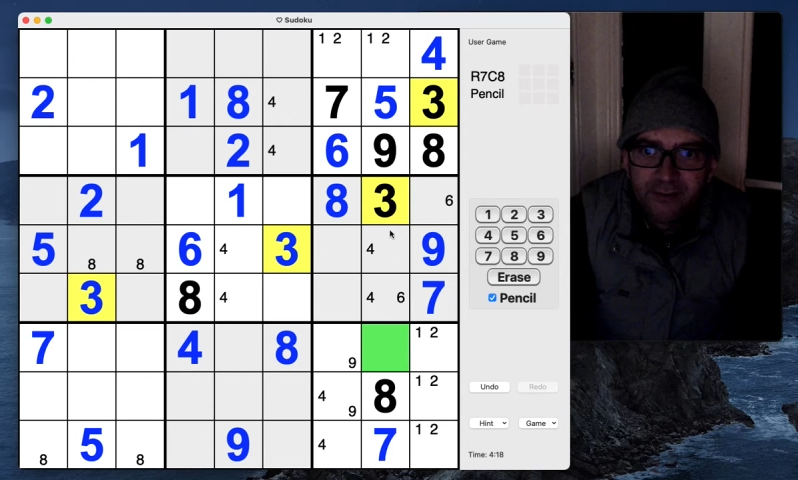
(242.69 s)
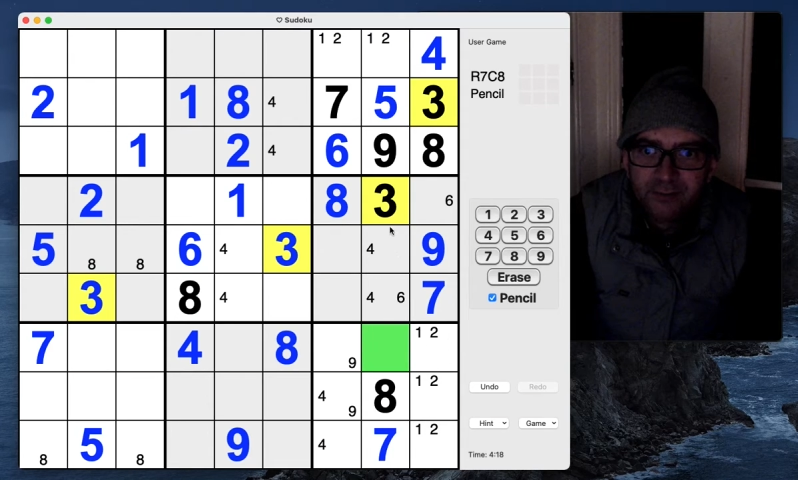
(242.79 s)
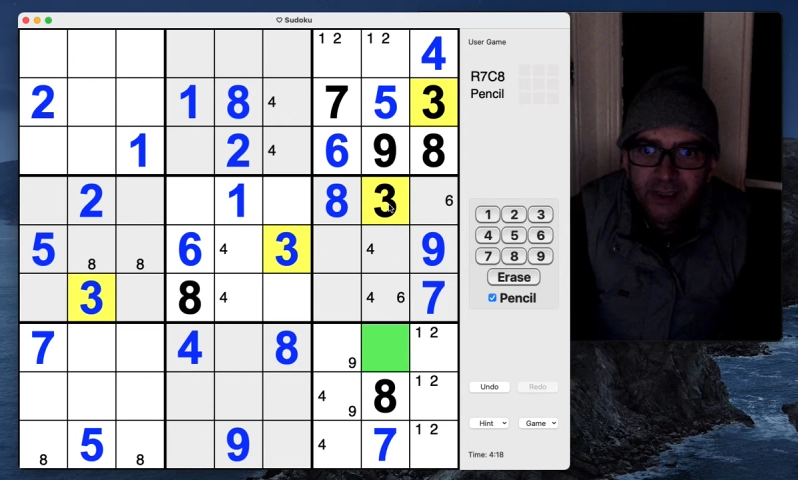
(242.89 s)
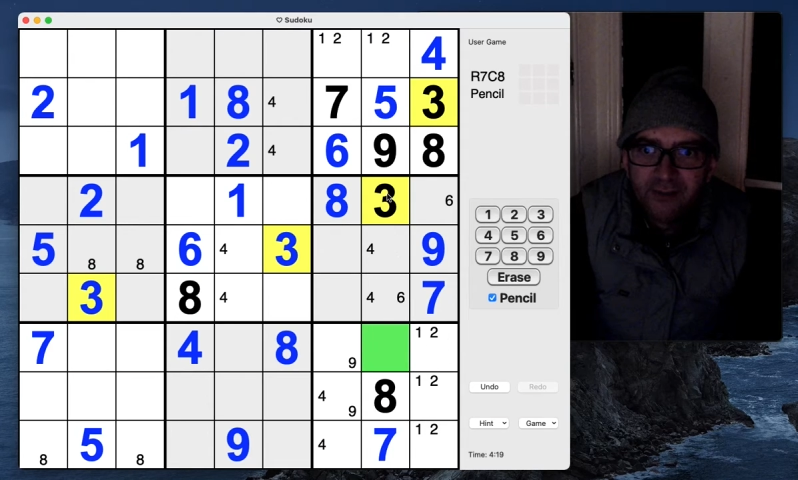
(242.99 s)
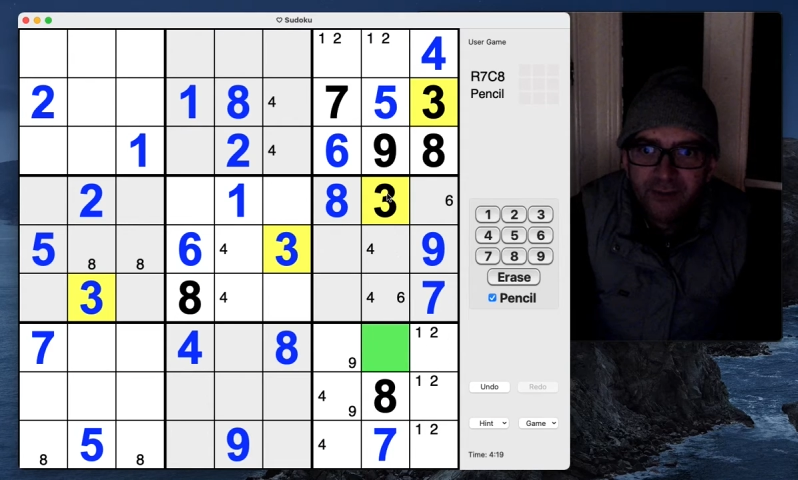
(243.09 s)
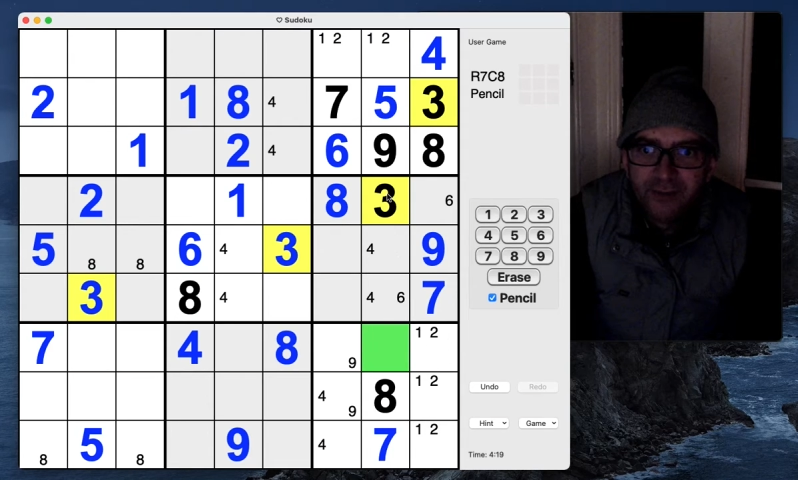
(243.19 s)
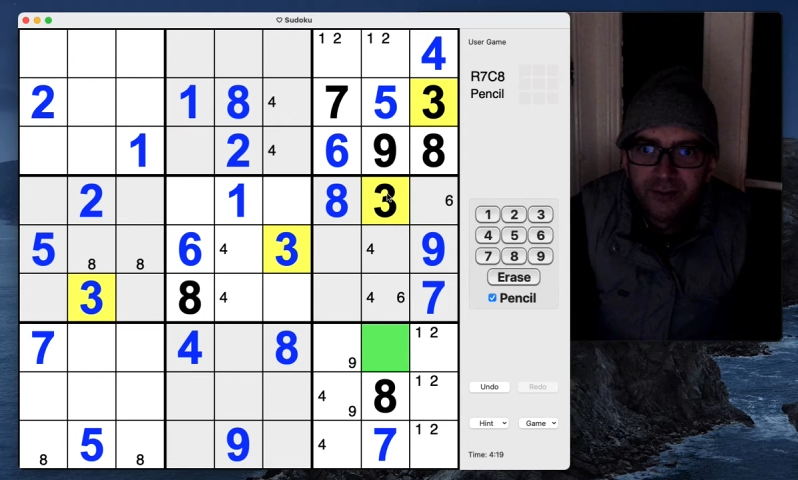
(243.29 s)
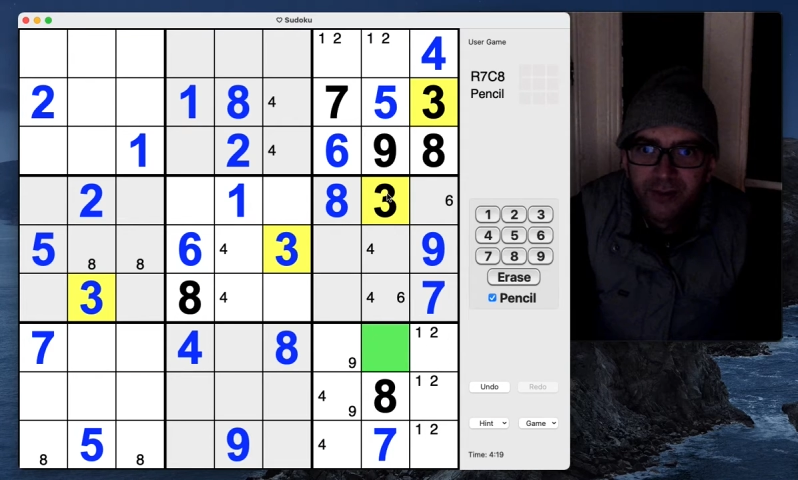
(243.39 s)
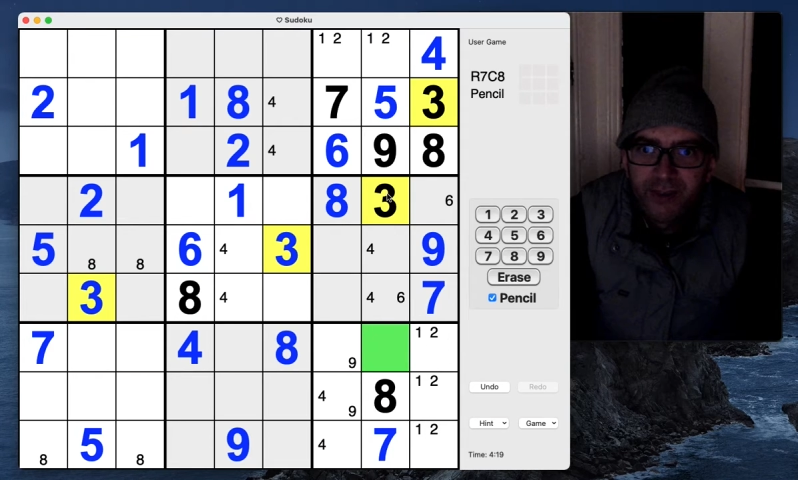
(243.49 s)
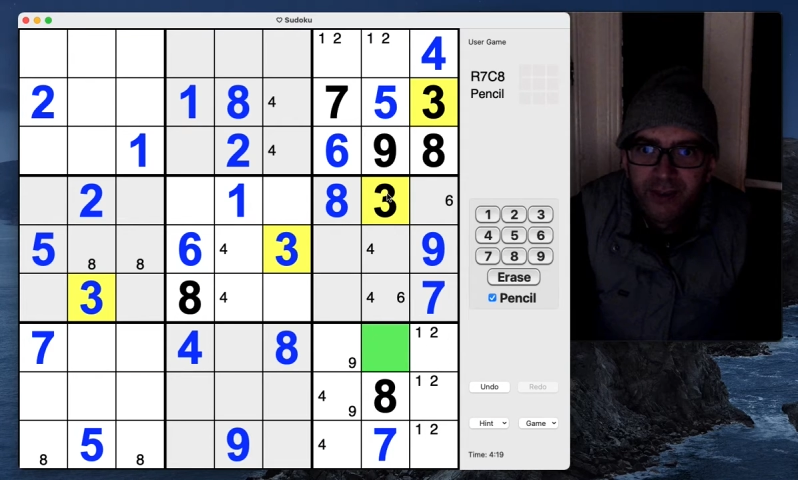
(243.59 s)
We have a
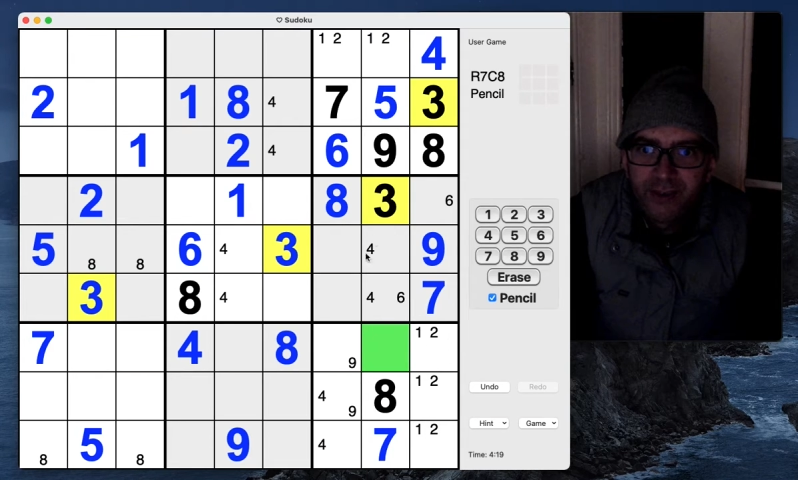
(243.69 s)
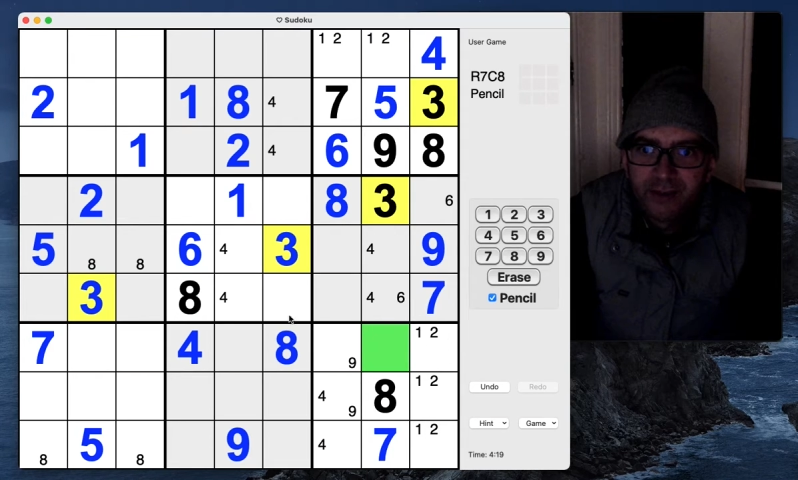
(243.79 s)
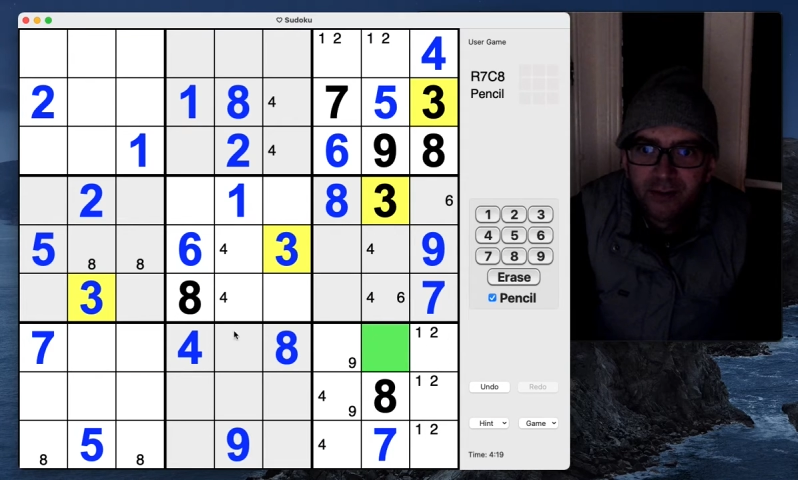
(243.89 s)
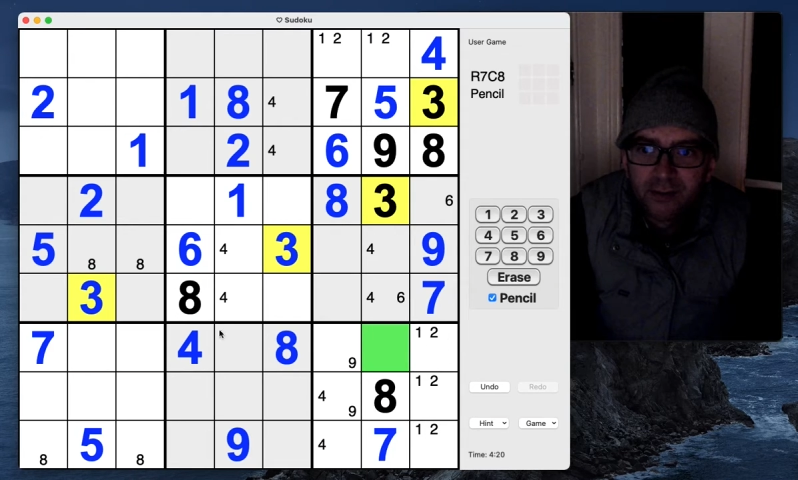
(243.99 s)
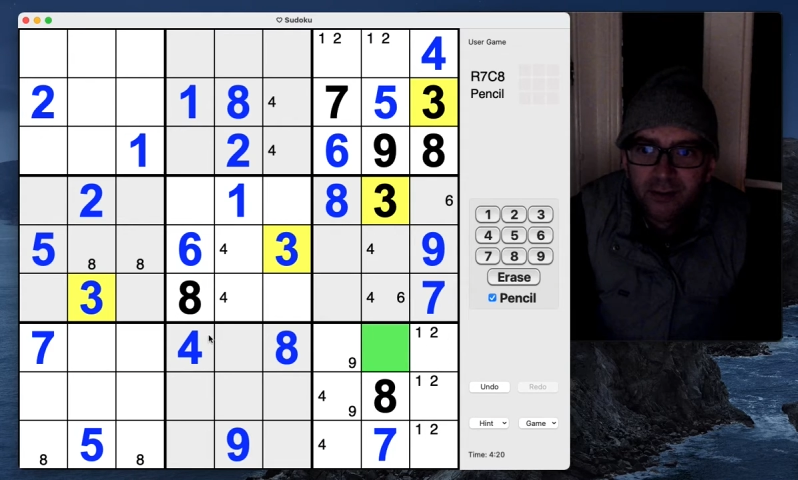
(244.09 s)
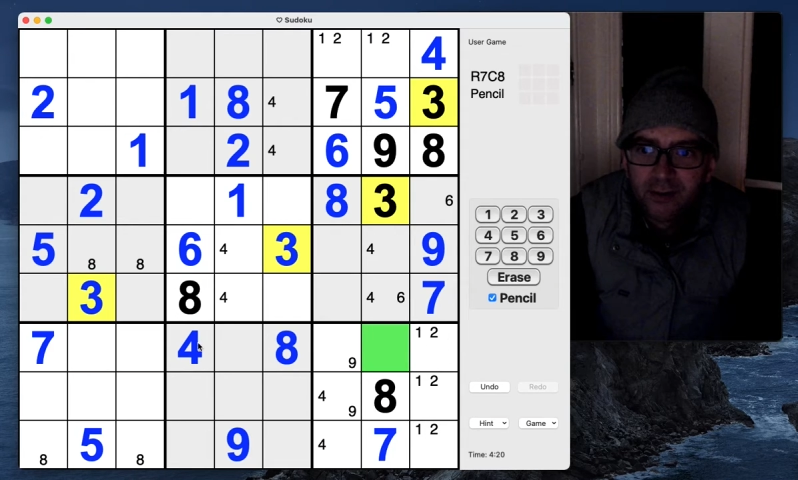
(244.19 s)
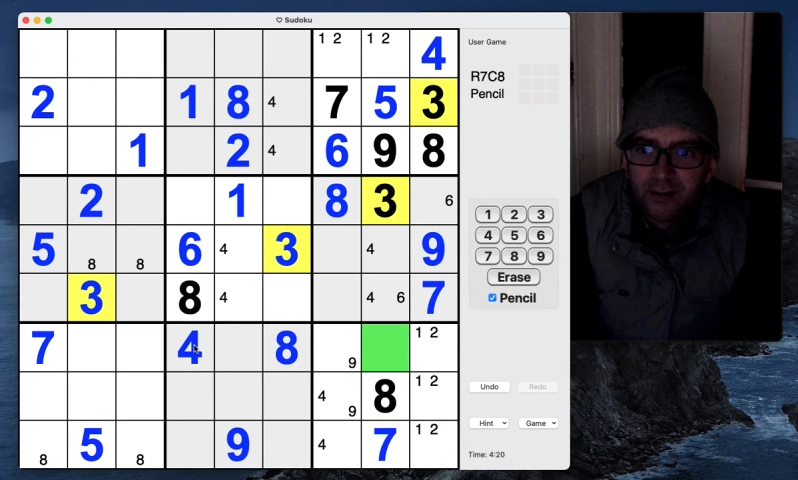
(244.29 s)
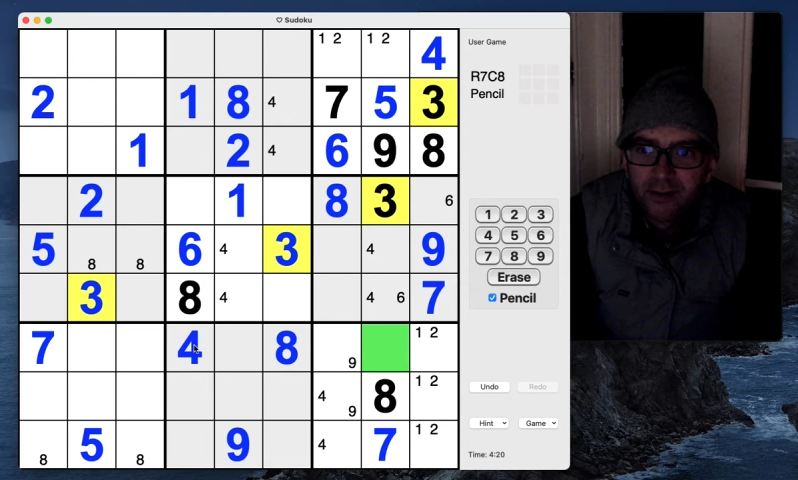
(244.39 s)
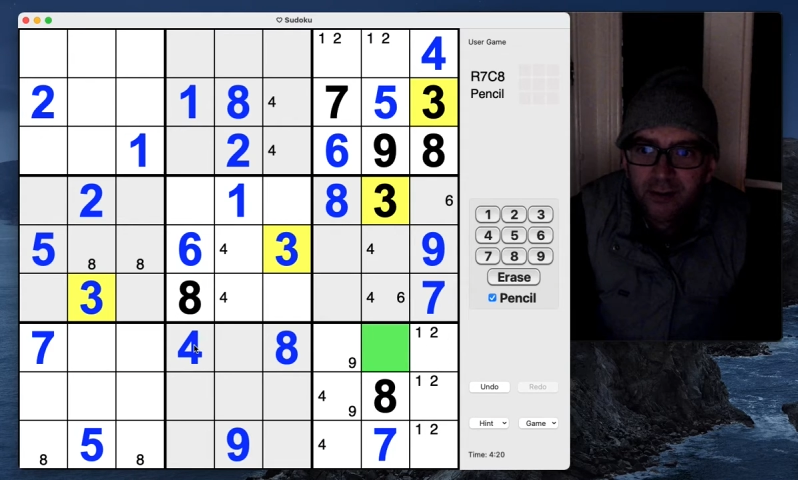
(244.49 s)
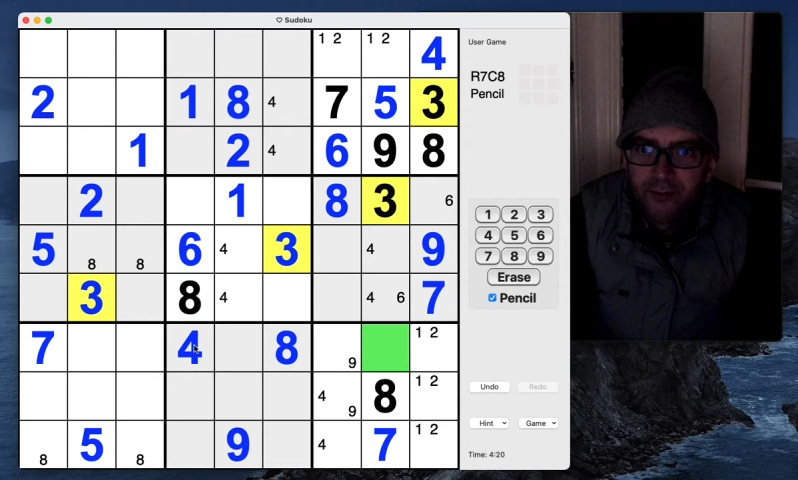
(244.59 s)
3 here,
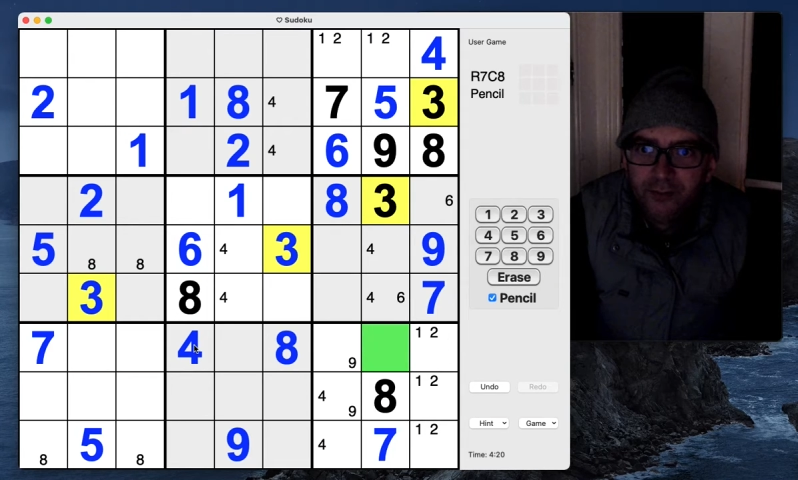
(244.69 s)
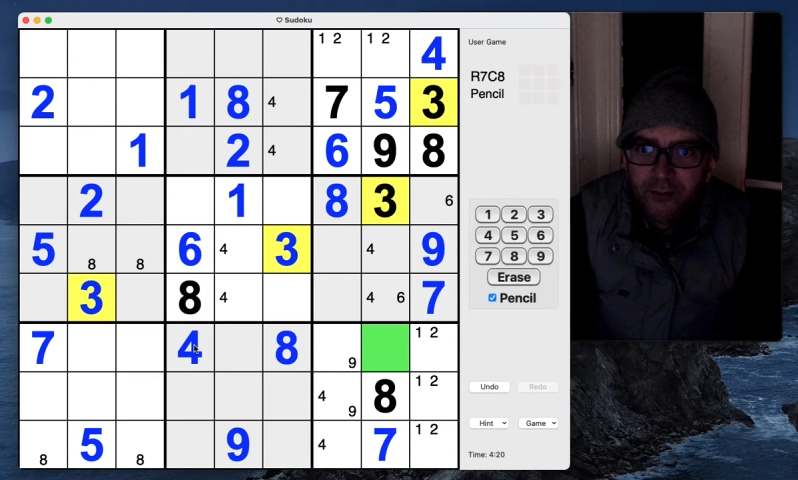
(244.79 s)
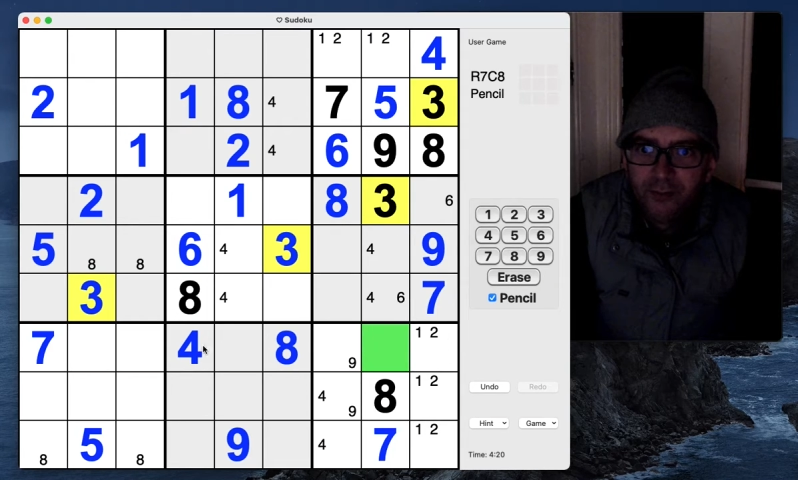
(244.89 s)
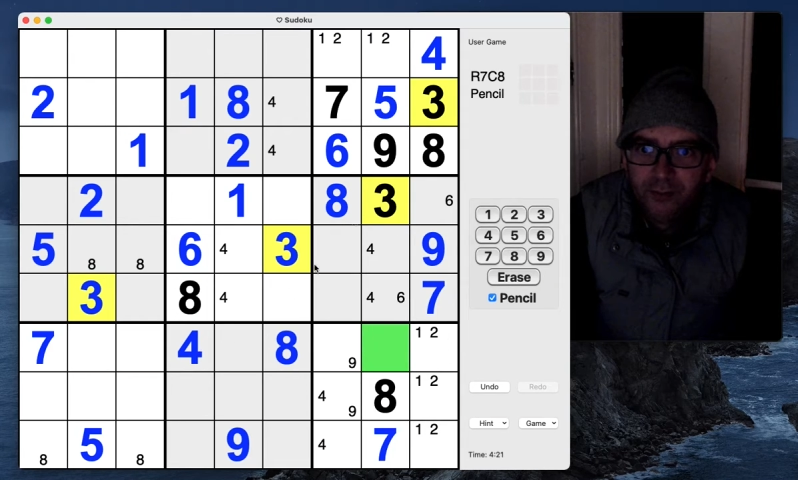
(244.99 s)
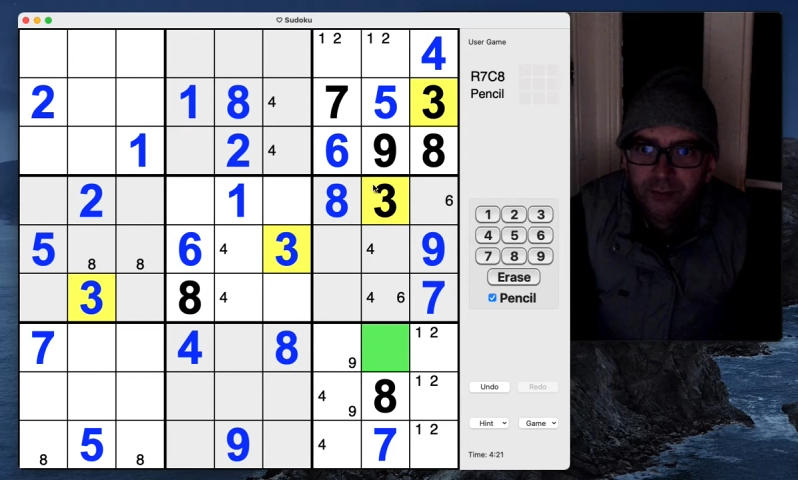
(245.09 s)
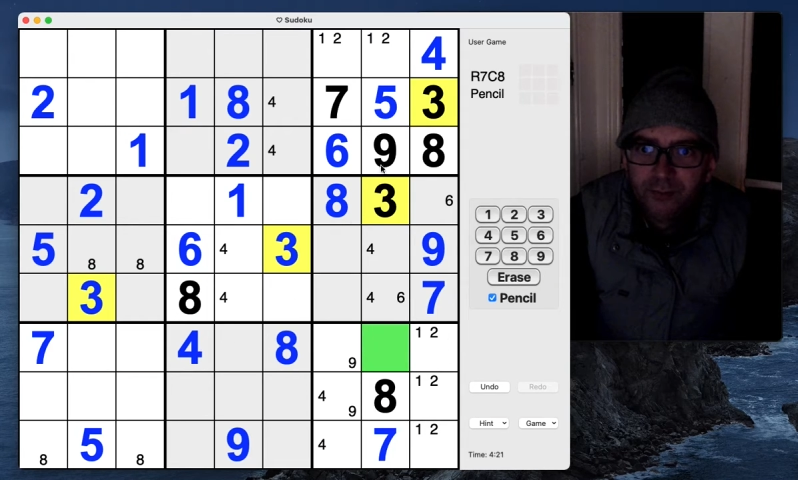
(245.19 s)
a 4,